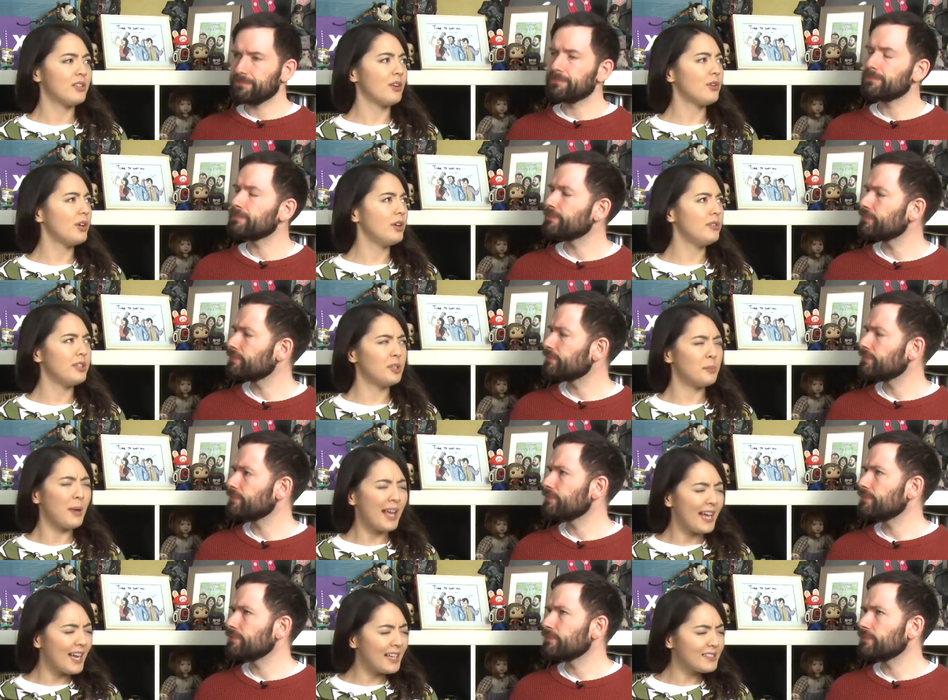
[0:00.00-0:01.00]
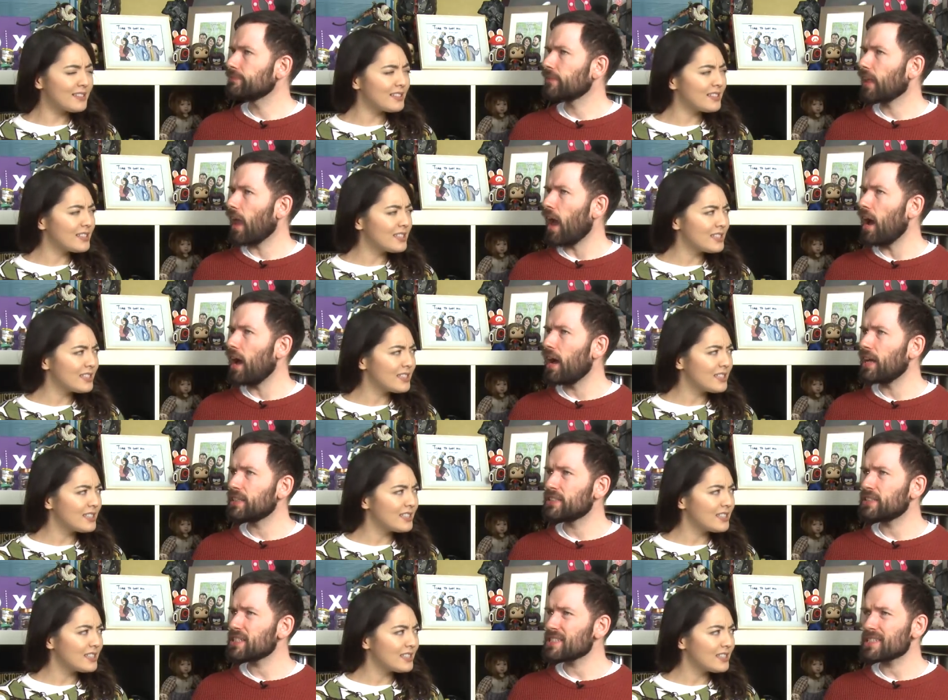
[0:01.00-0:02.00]
Speaker 1: so, who do you play as?
Speaker 2: Uh,
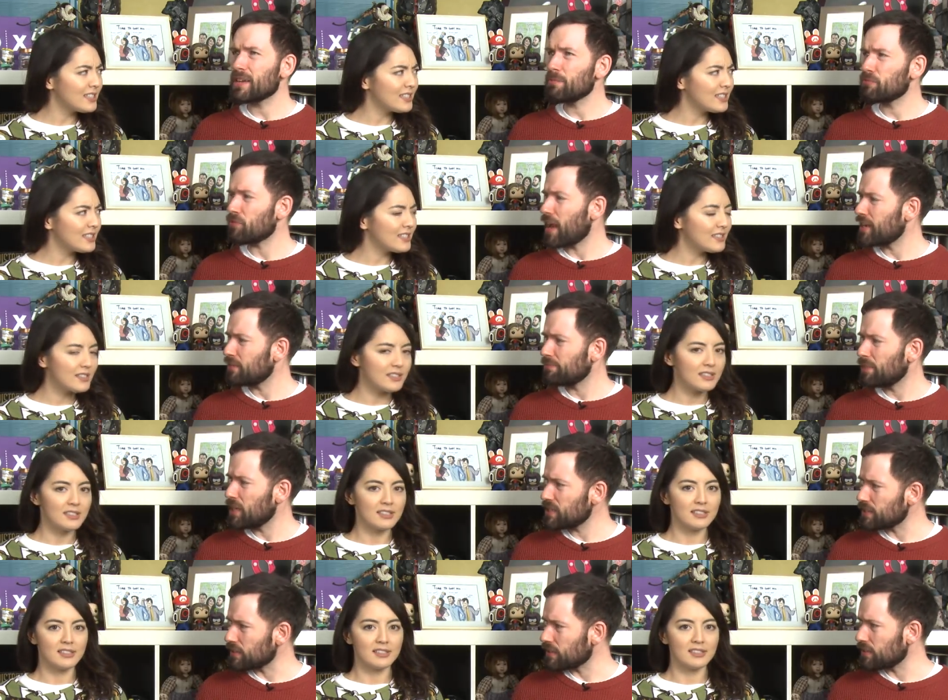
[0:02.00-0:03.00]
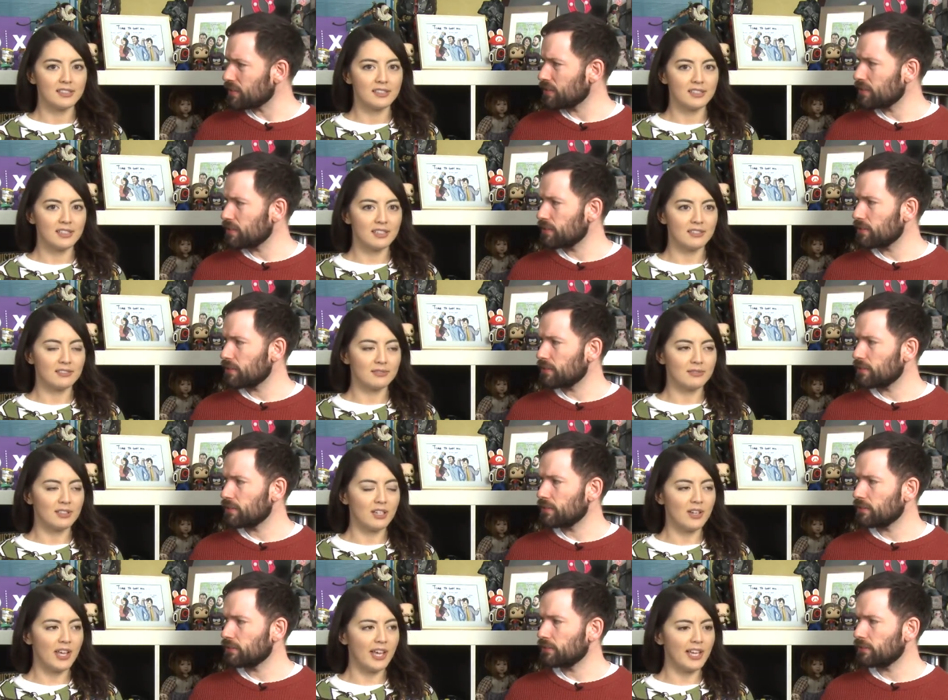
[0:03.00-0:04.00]
just some random person.
Speaker 1: Oh,
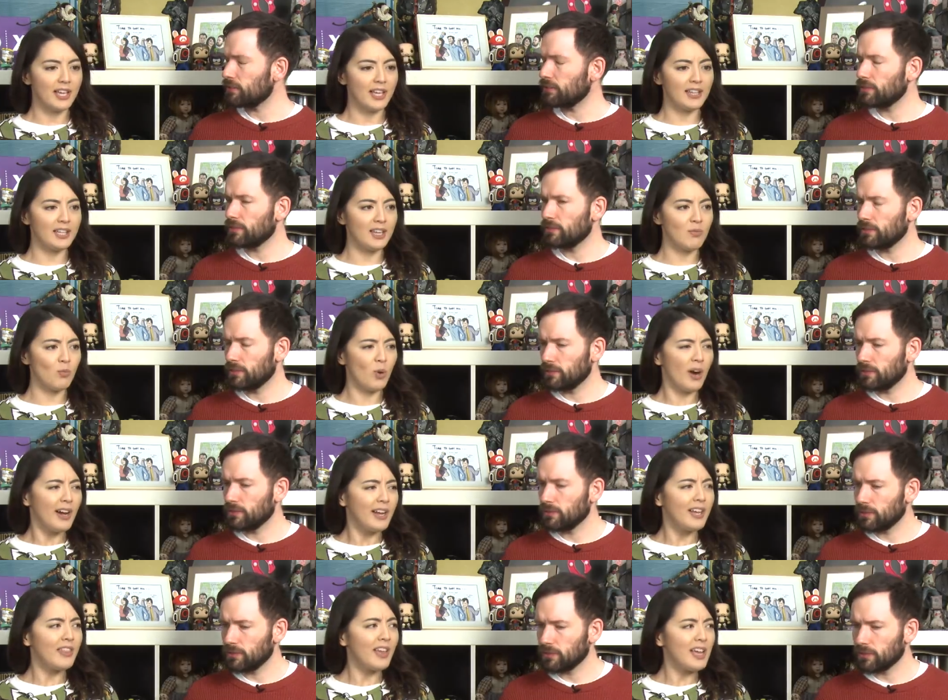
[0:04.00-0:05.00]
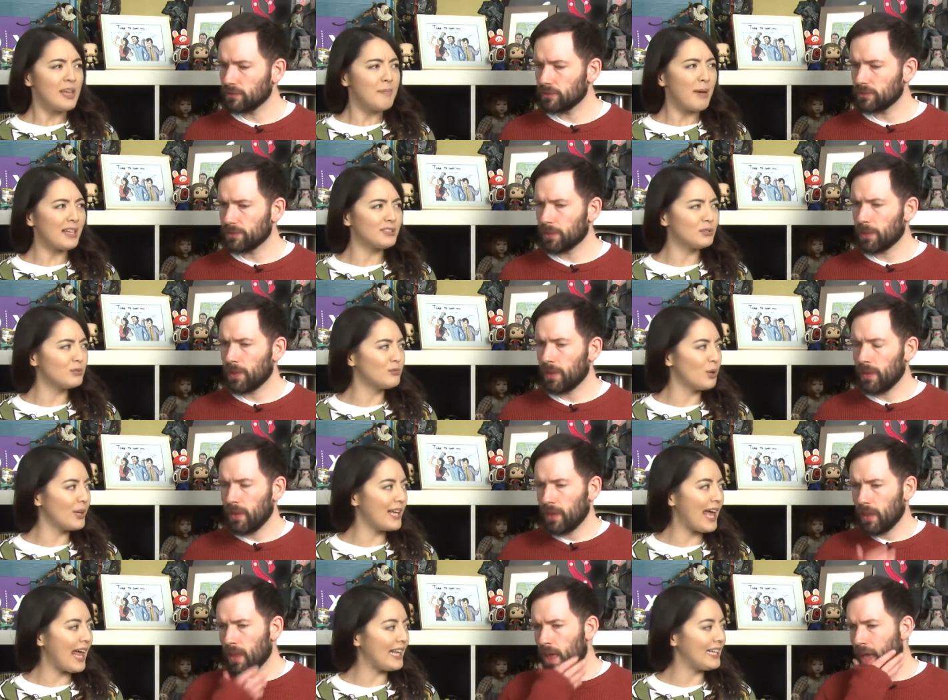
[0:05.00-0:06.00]
okay. And then why are they battle
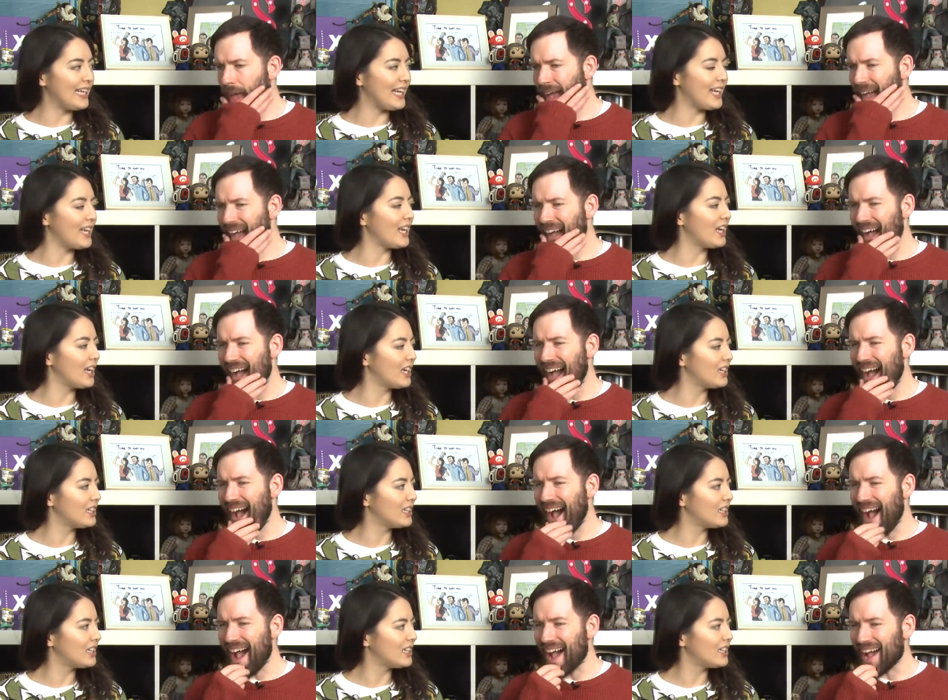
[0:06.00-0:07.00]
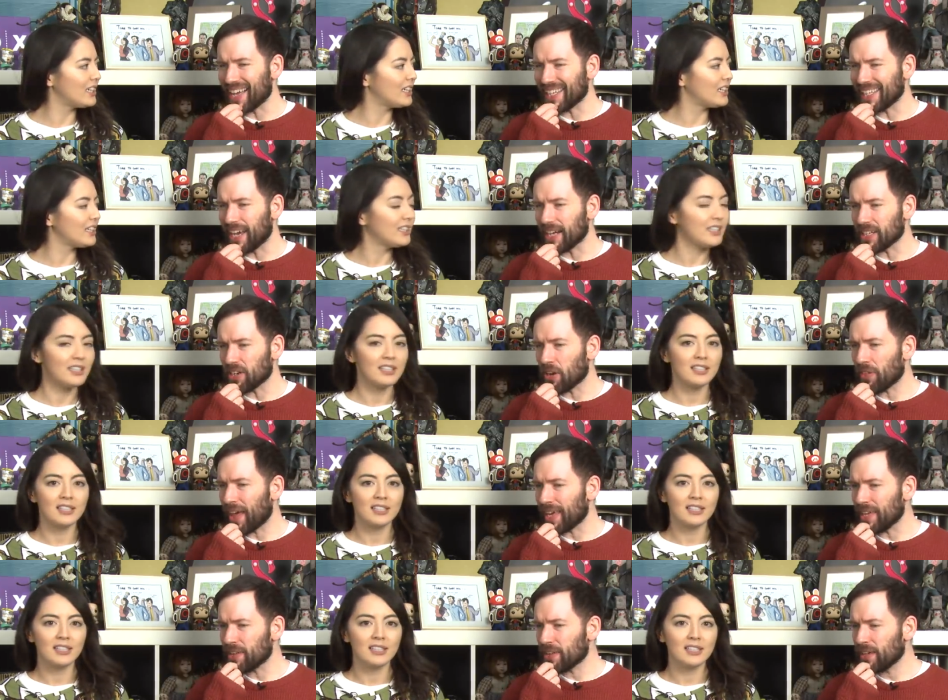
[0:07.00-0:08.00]
royaling?
Speaker 2: Uh, yeah, I don't know
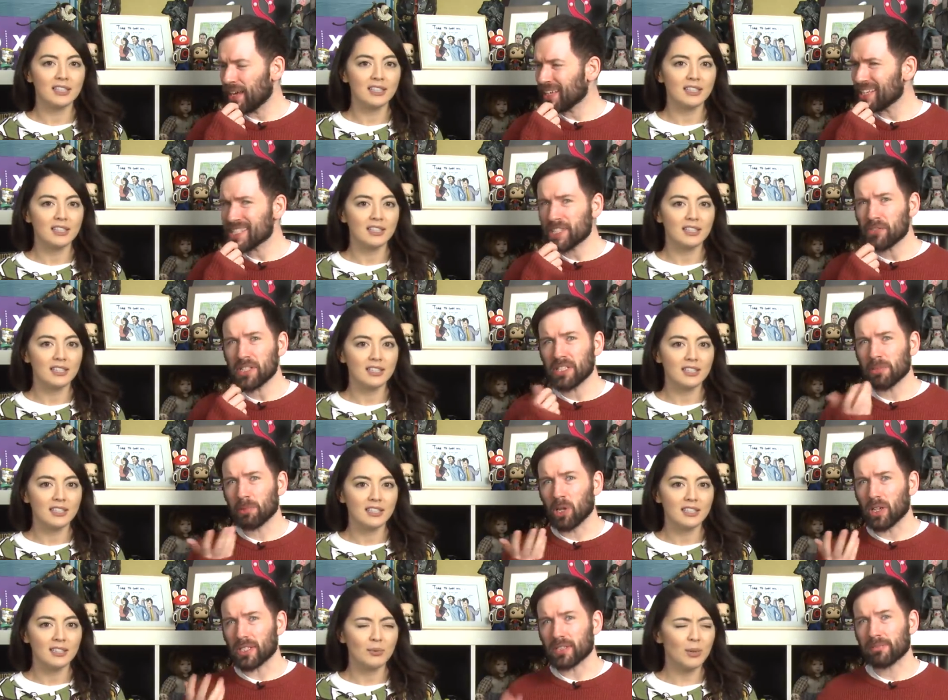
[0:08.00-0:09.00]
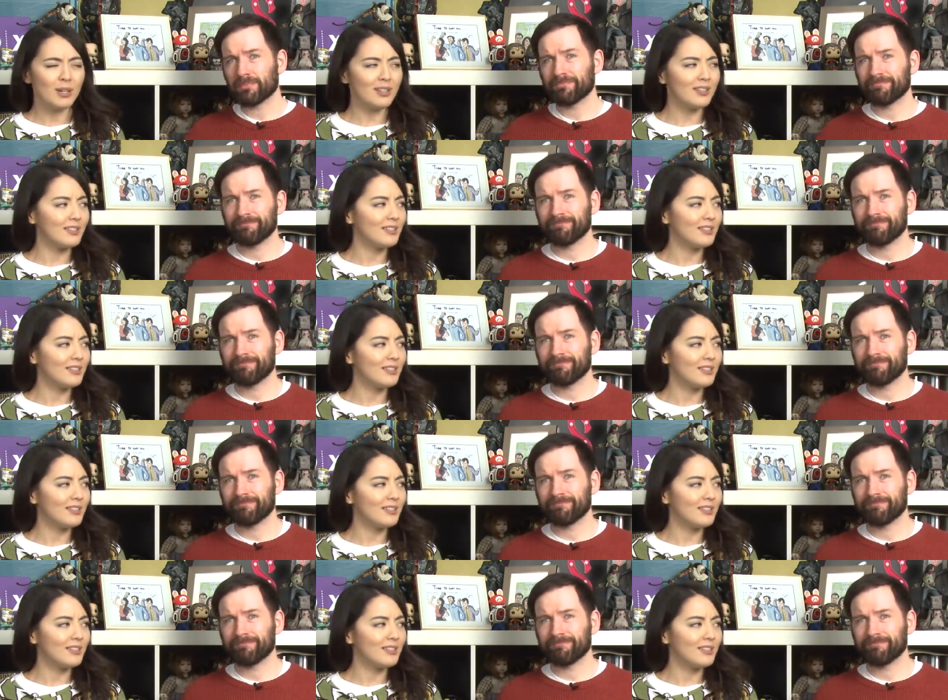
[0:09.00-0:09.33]
that either. I guess there isn't a plot.
Speaker 1: What?